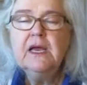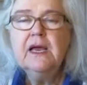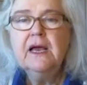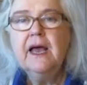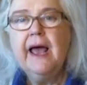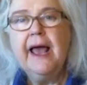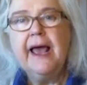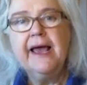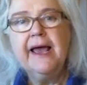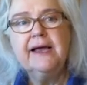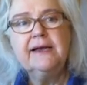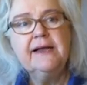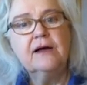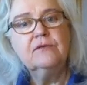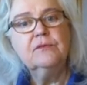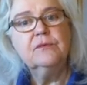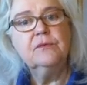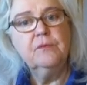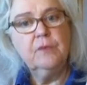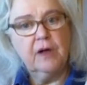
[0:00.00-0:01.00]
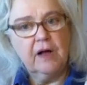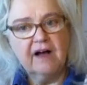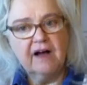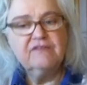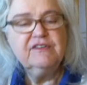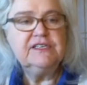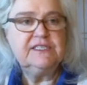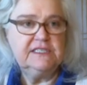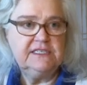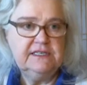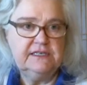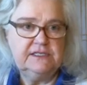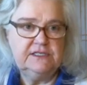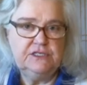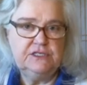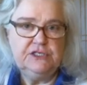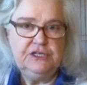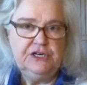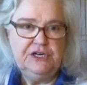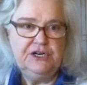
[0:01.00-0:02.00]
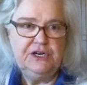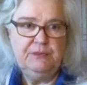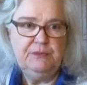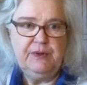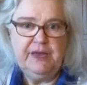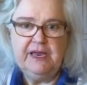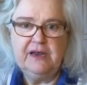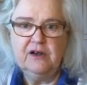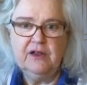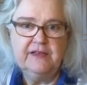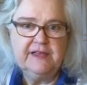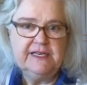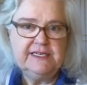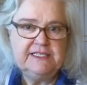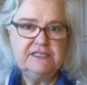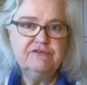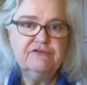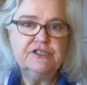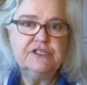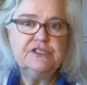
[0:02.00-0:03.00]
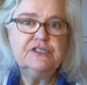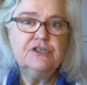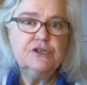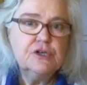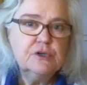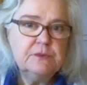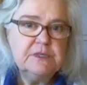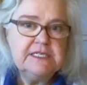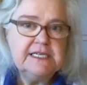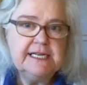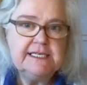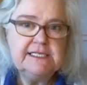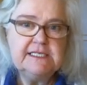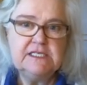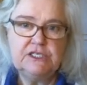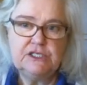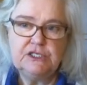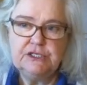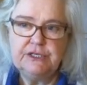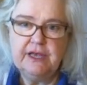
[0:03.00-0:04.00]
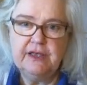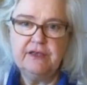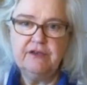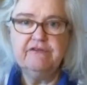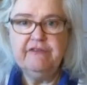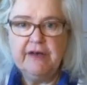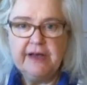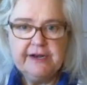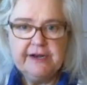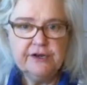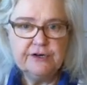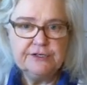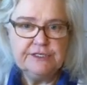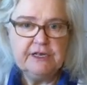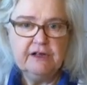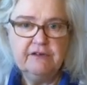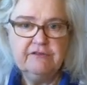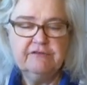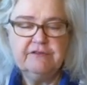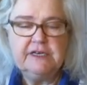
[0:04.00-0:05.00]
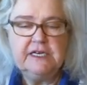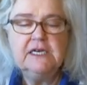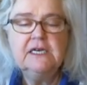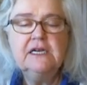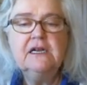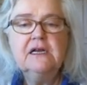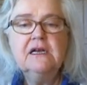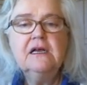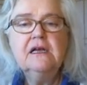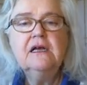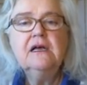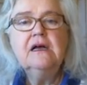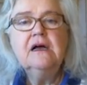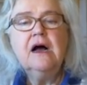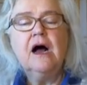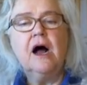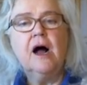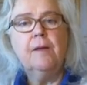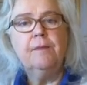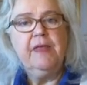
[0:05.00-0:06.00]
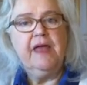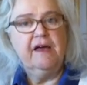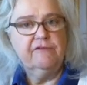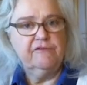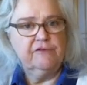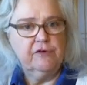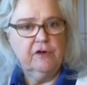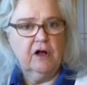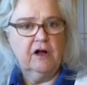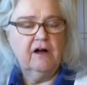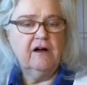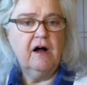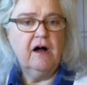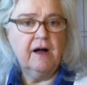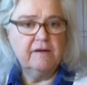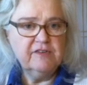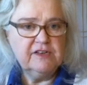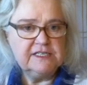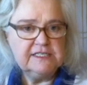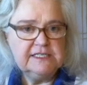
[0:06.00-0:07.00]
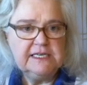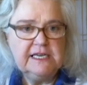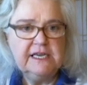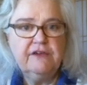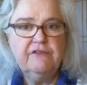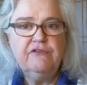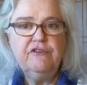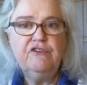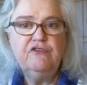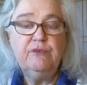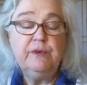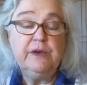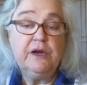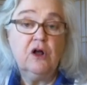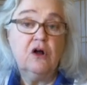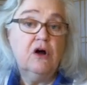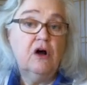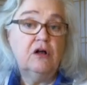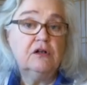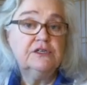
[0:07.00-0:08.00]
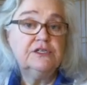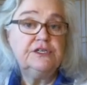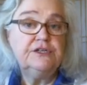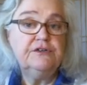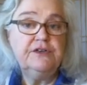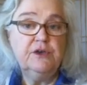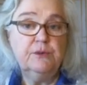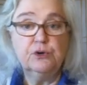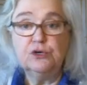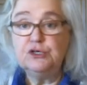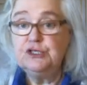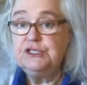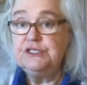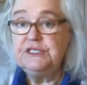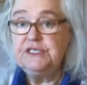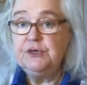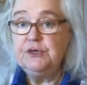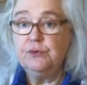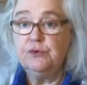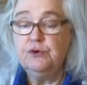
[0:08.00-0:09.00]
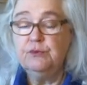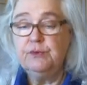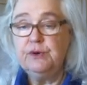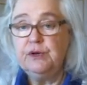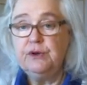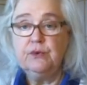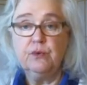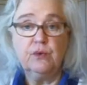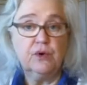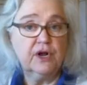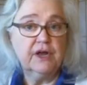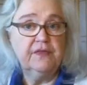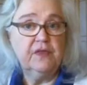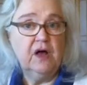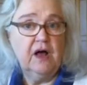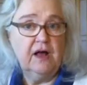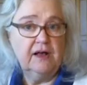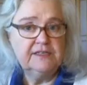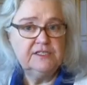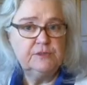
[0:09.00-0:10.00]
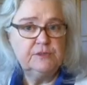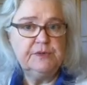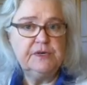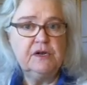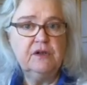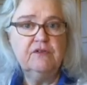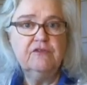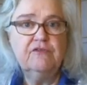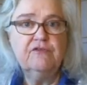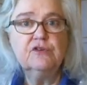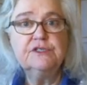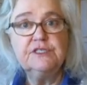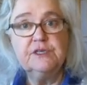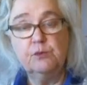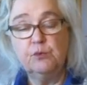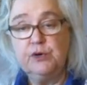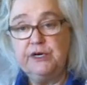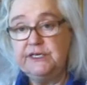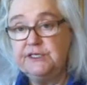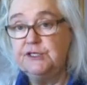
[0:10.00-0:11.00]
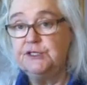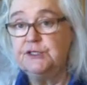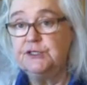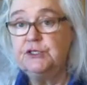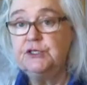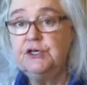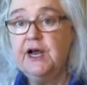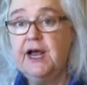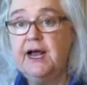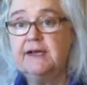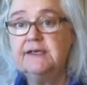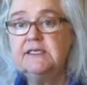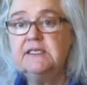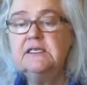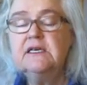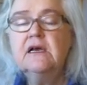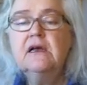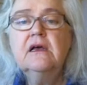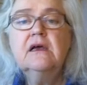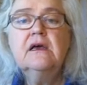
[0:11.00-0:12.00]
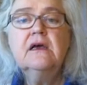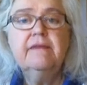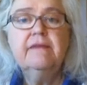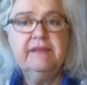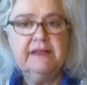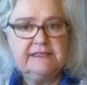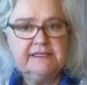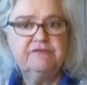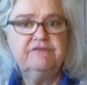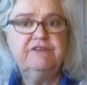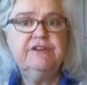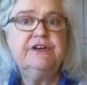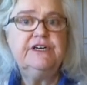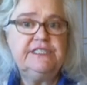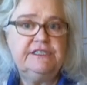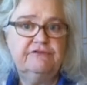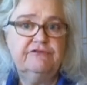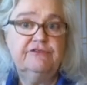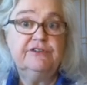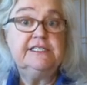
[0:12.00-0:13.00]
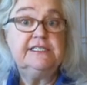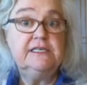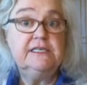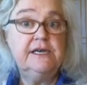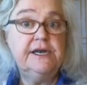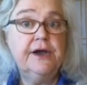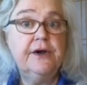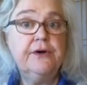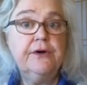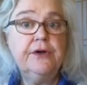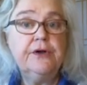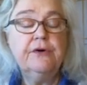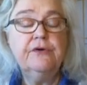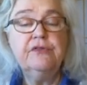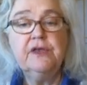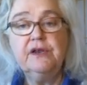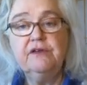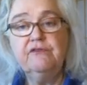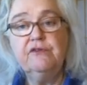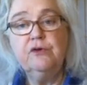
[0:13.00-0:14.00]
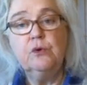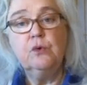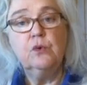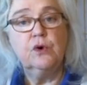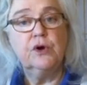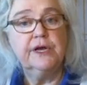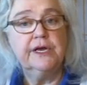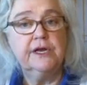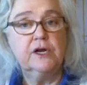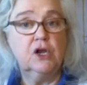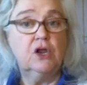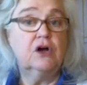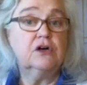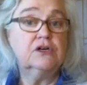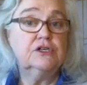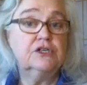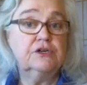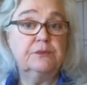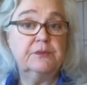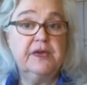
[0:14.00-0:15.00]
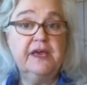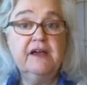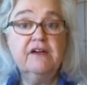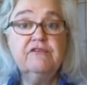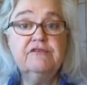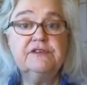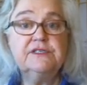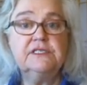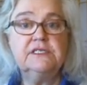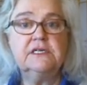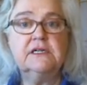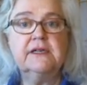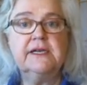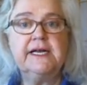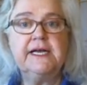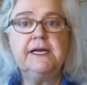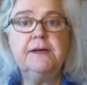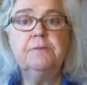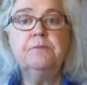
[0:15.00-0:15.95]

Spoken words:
And now, obviously, this is going to depend on the different circumstances that you find yourself in. Obviously, if you've been called to the emergency room and you work in the hospital for someone in distress, that's a very different scenario than if you work in a long-term care facility